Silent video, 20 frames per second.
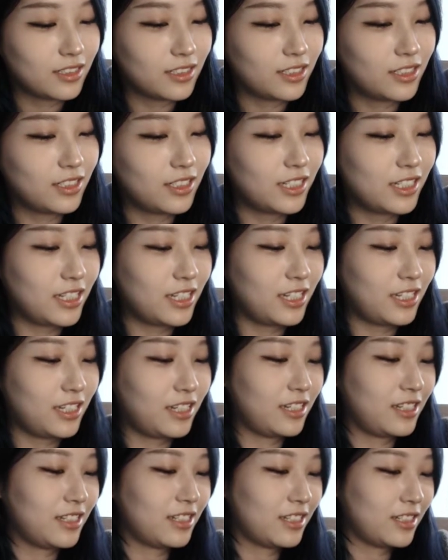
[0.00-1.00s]
to
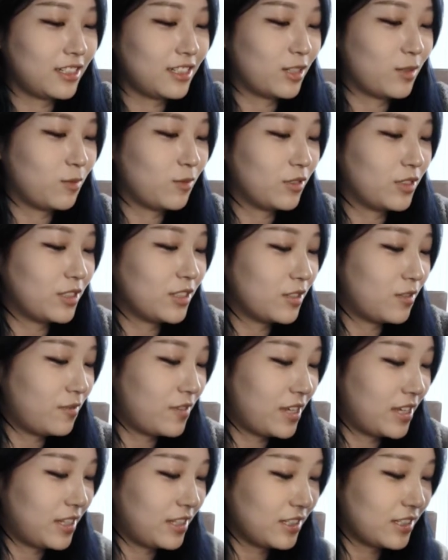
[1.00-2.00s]
see someone's
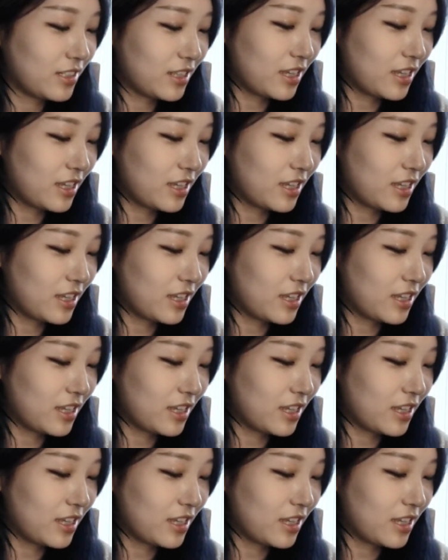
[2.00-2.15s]
face